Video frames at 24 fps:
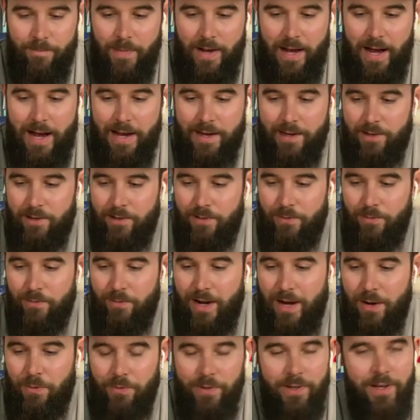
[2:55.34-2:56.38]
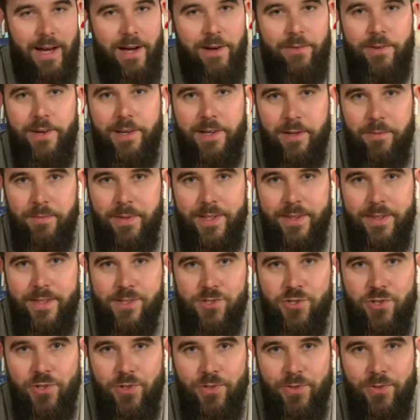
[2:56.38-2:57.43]
I would not recommend this
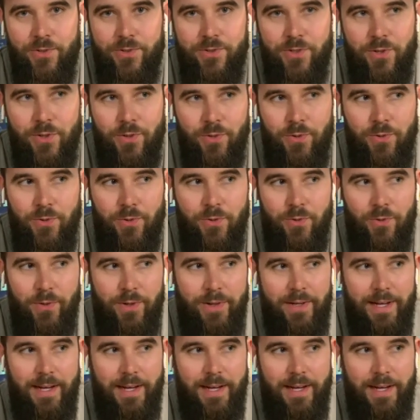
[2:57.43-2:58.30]
shoe to